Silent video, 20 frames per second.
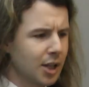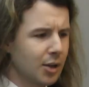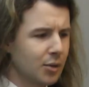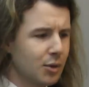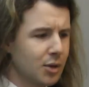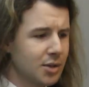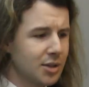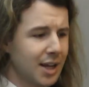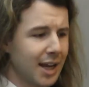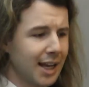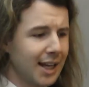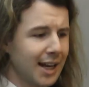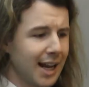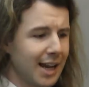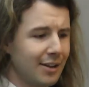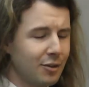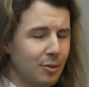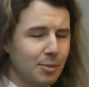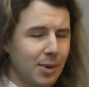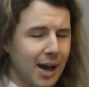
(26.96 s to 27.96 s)
other words, I can
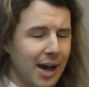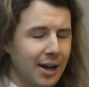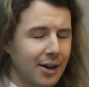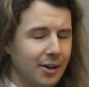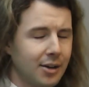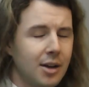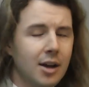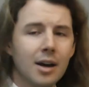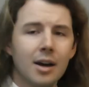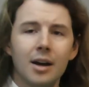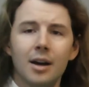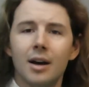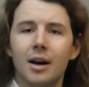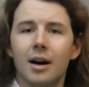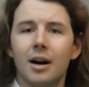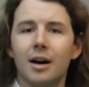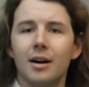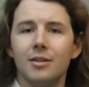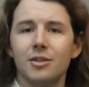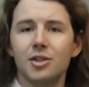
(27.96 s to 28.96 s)
have a pattern
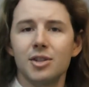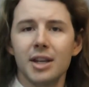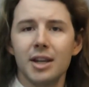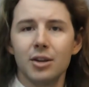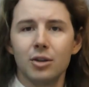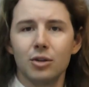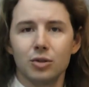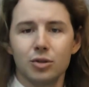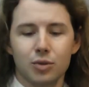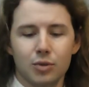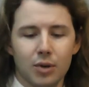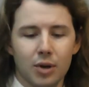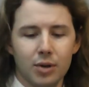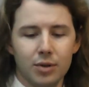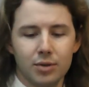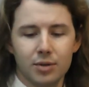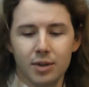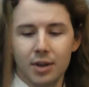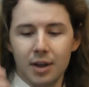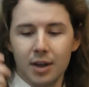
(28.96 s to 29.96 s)
of single
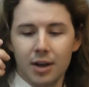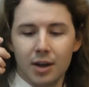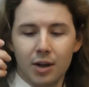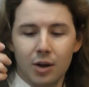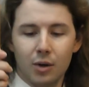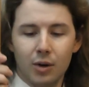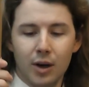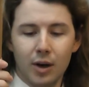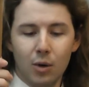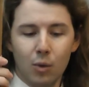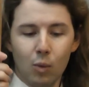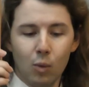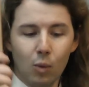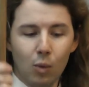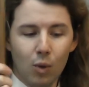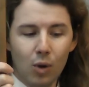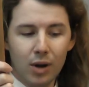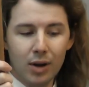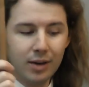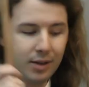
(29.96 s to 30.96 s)
strokes
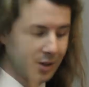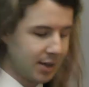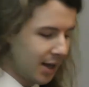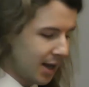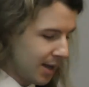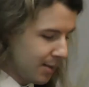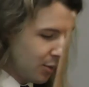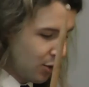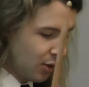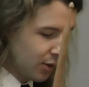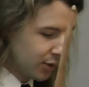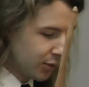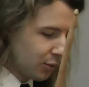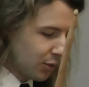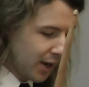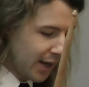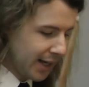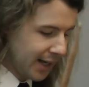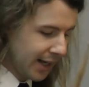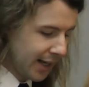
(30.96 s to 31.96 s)
going one time on the
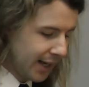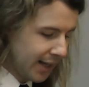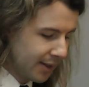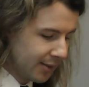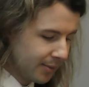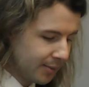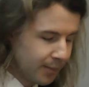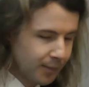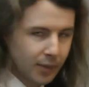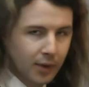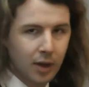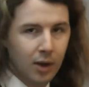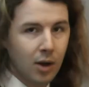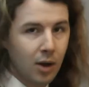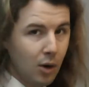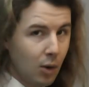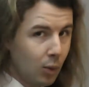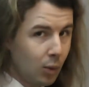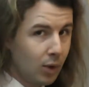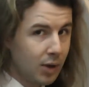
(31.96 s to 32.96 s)
right hand,
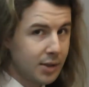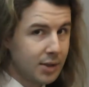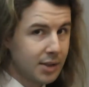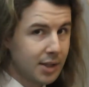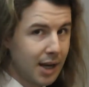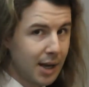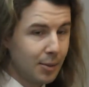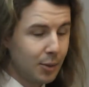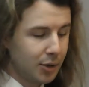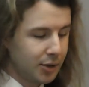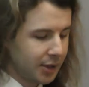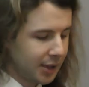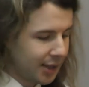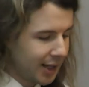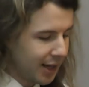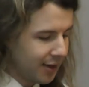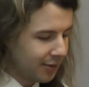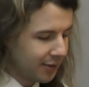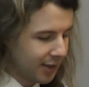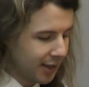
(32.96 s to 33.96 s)
one time on the
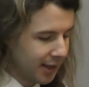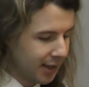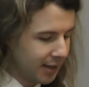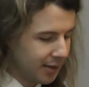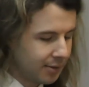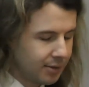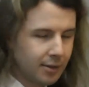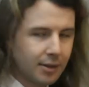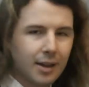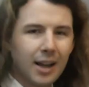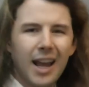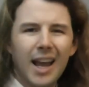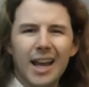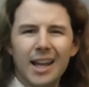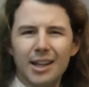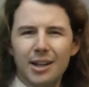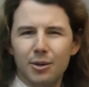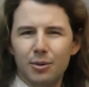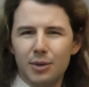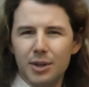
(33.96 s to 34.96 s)
left hand,
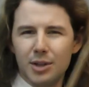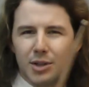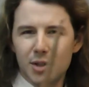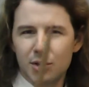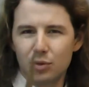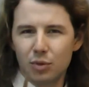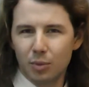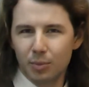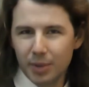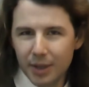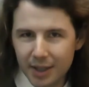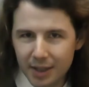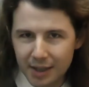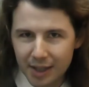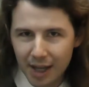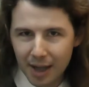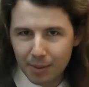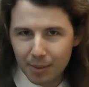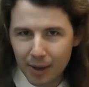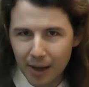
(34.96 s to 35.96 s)
and then we just repeat
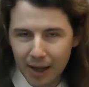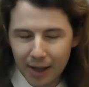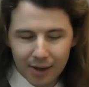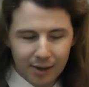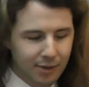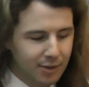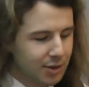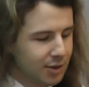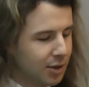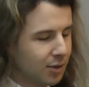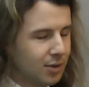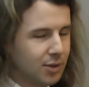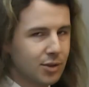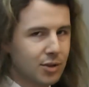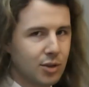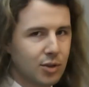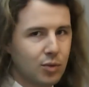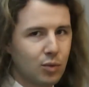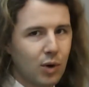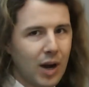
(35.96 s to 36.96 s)
that pattern. So it's
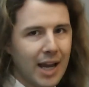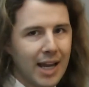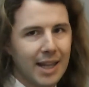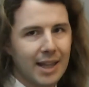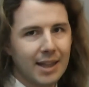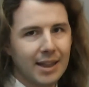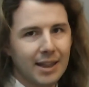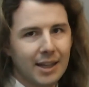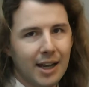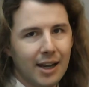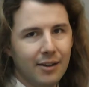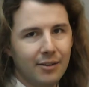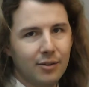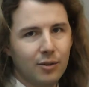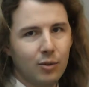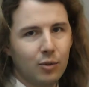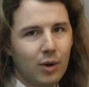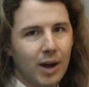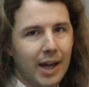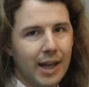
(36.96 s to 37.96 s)
just right, left,
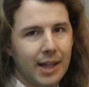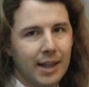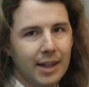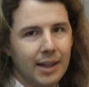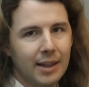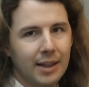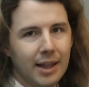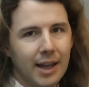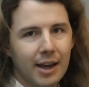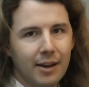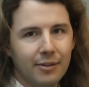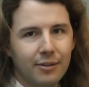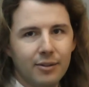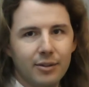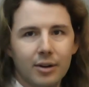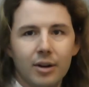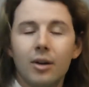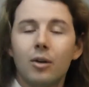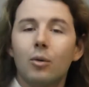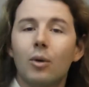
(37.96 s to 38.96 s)
right, left,
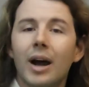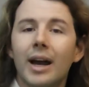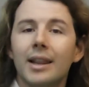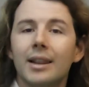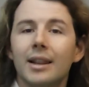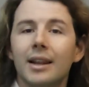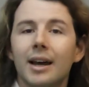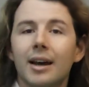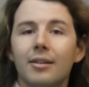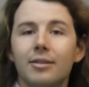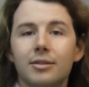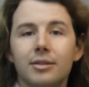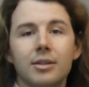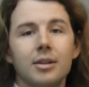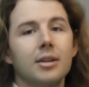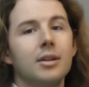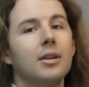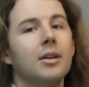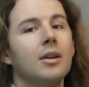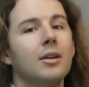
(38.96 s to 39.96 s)
right,
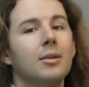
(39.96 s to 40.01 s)
left.